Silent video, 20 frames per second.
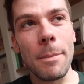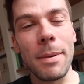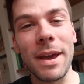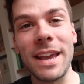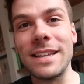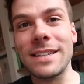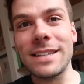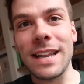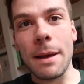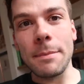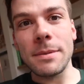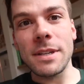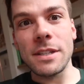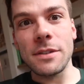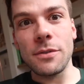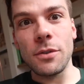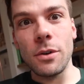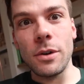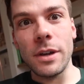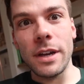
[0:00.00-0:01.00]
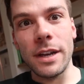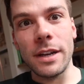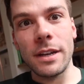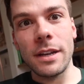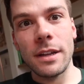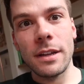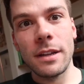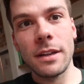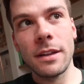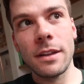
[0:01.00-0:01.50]
I bet he slapped his forehead.
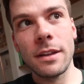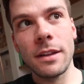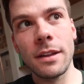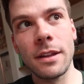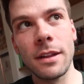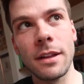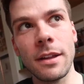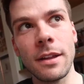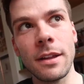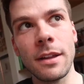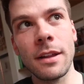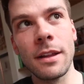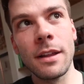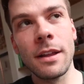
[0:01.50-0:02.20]
Let's play.